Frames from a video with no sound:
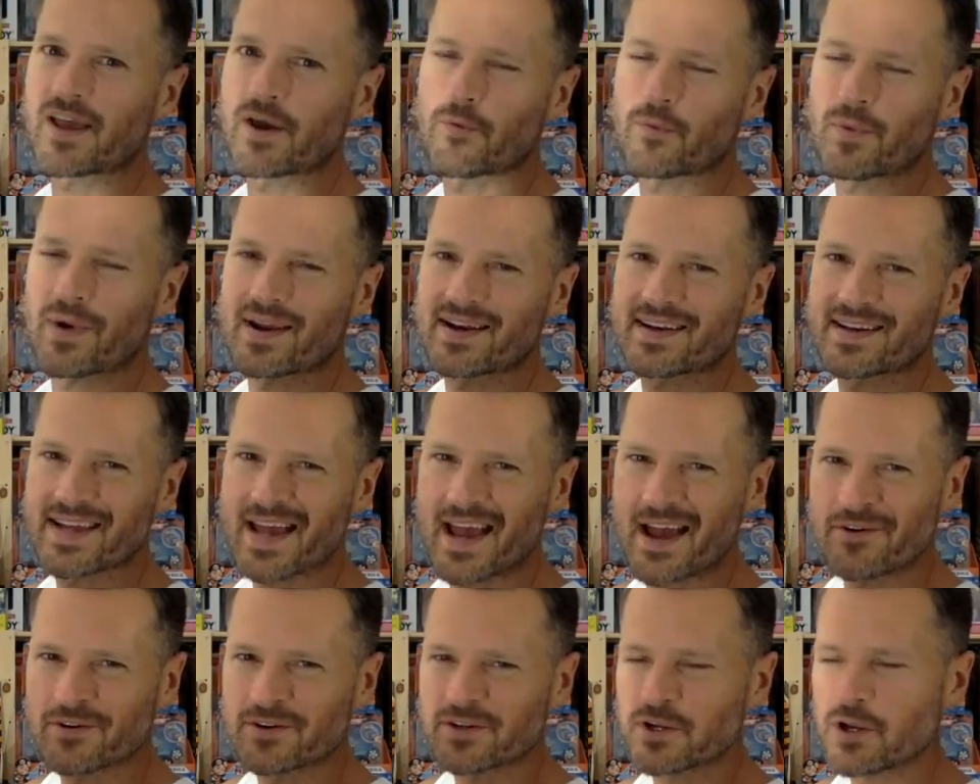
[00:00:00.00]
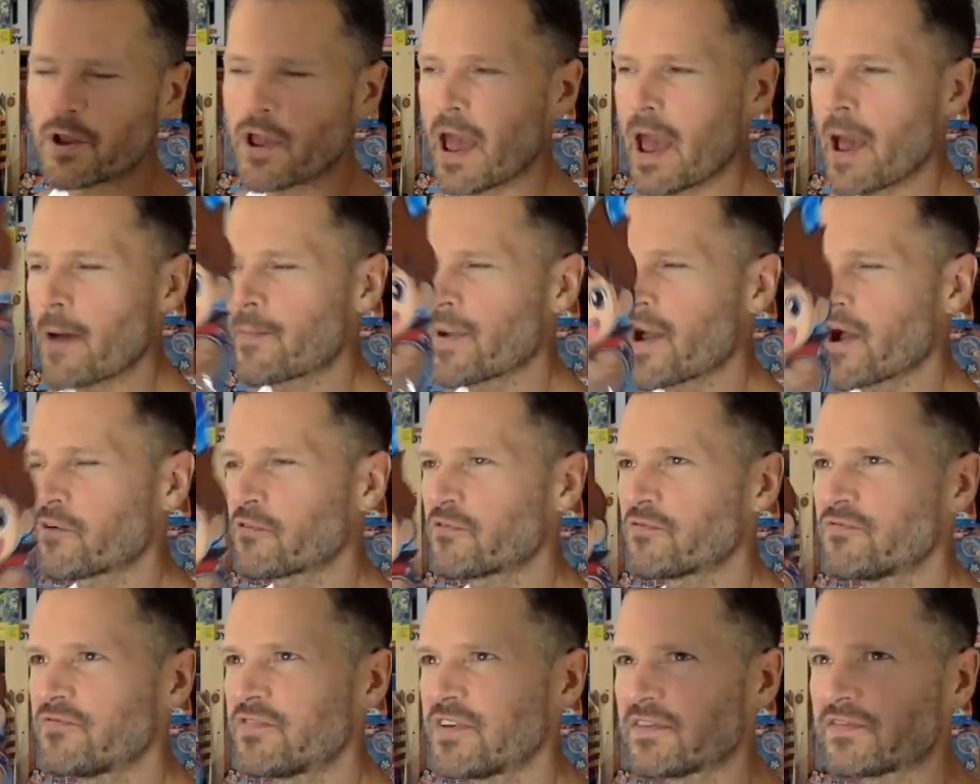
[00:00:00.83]
It went down to about
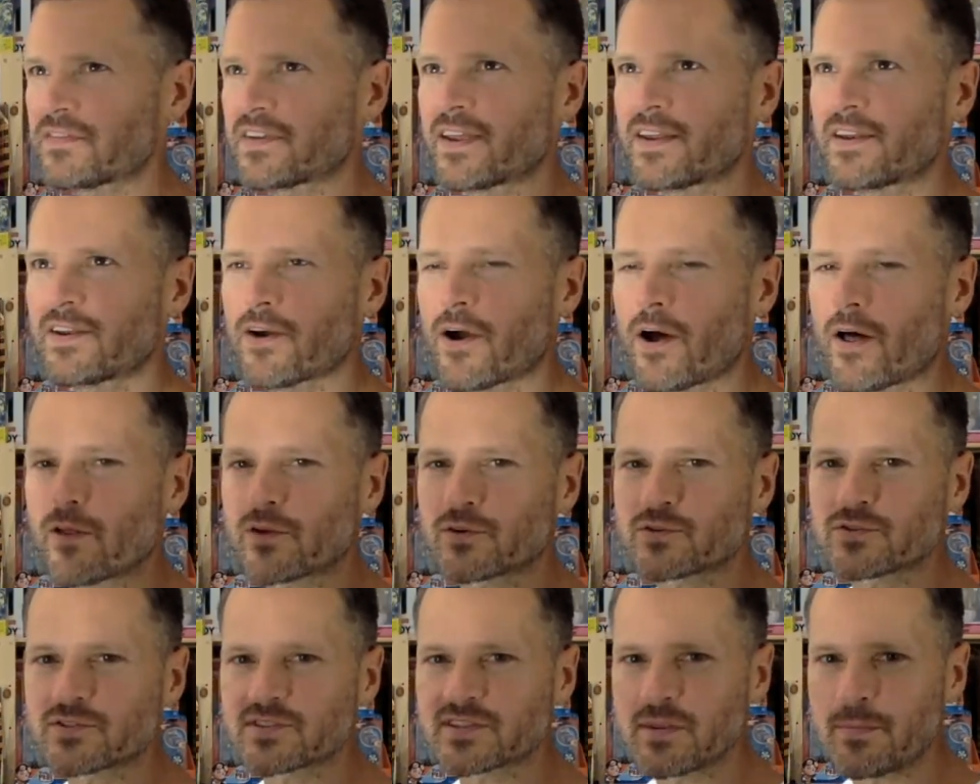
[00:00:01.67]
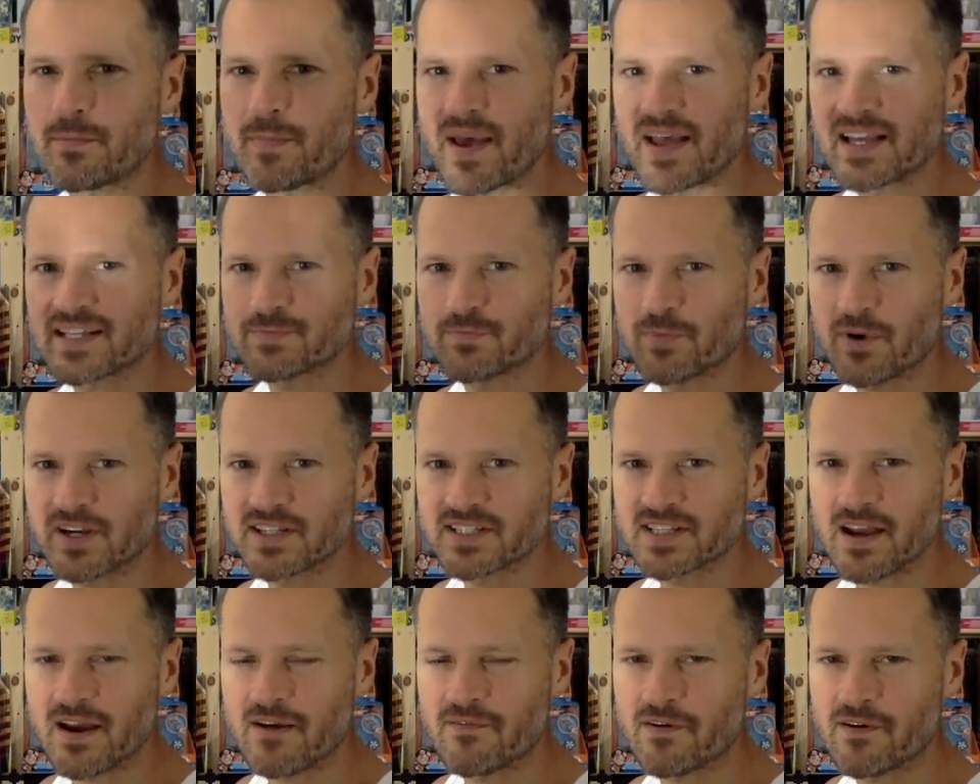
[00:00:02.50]
$15 was the best
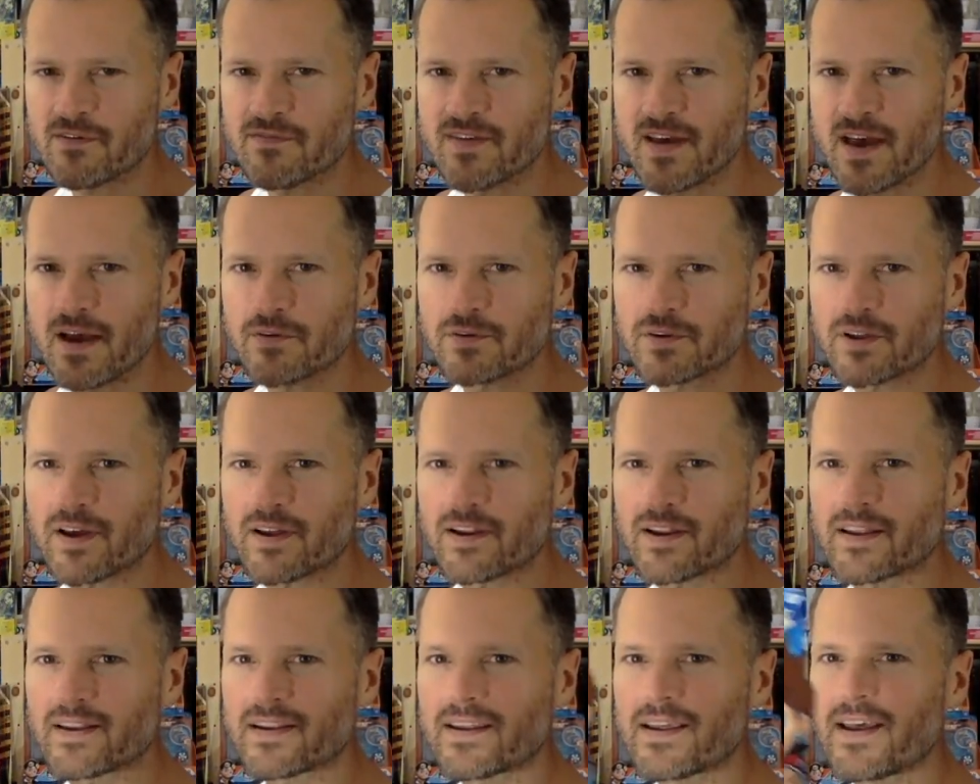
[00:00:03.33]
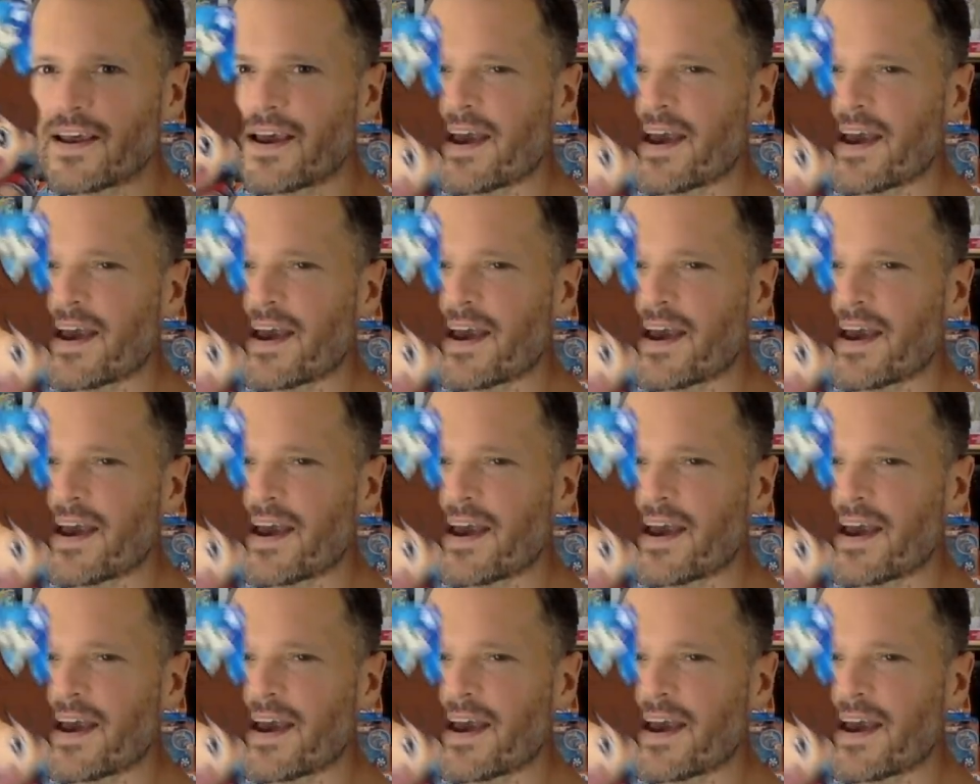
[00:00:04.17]
price I ever found on it.